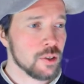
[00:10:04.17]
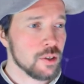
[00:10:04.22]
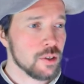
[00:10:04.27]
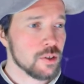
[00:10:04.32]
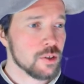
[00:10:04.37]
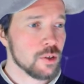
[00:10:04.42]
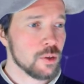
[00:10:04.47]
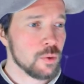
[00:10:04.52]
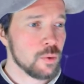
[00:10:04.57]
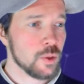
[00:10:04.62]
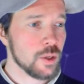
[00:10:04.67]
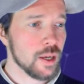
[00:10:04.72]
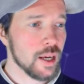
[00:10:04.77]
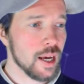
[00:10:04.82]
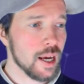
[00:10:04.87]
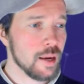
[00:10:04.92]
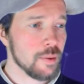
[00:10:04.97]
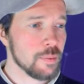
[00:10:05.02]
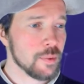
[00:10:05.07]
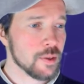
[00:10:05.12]
So what
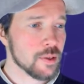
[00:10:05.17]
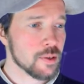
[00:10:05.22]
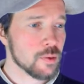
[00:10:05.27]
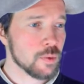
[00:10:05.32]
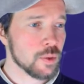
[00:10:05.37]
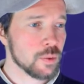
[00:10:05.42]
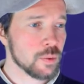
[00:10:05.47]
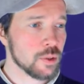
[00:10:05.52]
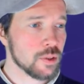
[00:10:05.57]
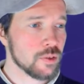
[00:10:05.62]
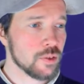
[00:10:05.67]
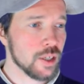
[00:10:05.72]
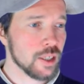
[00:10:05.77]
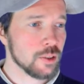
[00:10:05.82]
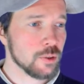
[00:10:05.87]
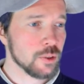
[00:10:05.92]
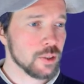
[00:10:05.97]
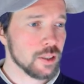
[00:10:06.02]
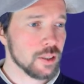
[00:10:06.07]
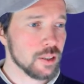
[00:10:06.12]
happens when we try
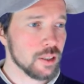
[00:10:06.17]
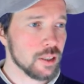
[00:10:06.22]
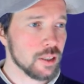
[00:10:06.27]
to